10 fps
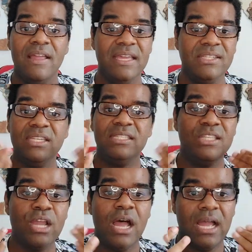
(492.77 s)
It's just
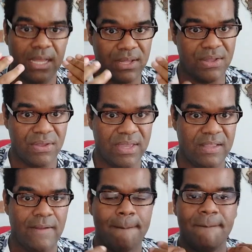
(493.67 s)
not
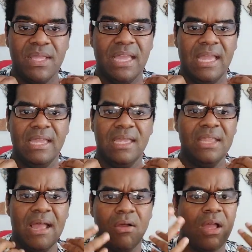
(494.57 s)
good.
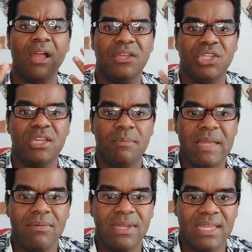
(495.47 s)
Now, is she going to be
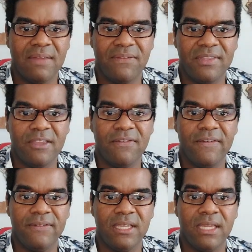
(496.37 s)
able to give
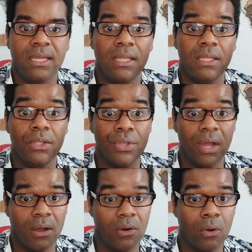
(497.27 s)
50-50?
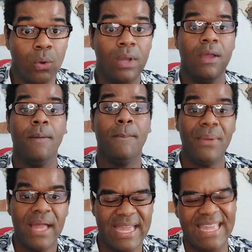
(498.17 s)
No.
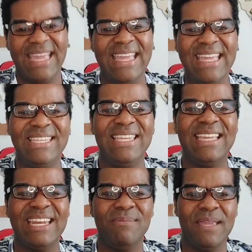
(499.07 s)
But is she
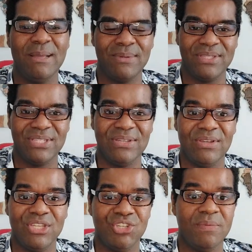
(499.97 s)
going to be able to
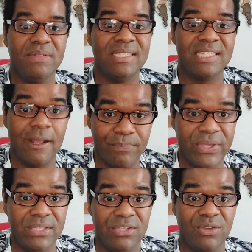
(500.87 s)
contribute
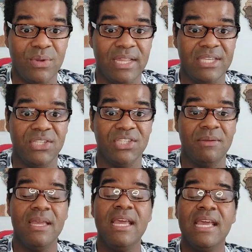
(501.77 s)
something to the
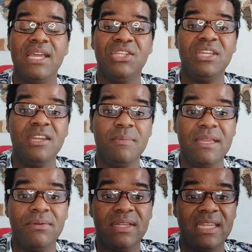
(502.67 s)
relationship? Is she going to be
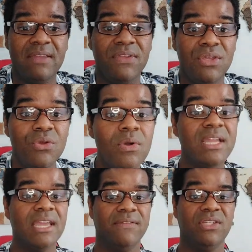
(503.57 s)
able to give you a
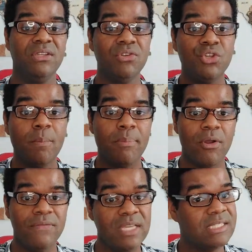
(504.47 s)
gift? She knows your
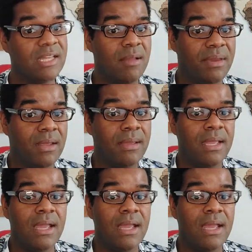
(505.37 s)
birthday's coming up.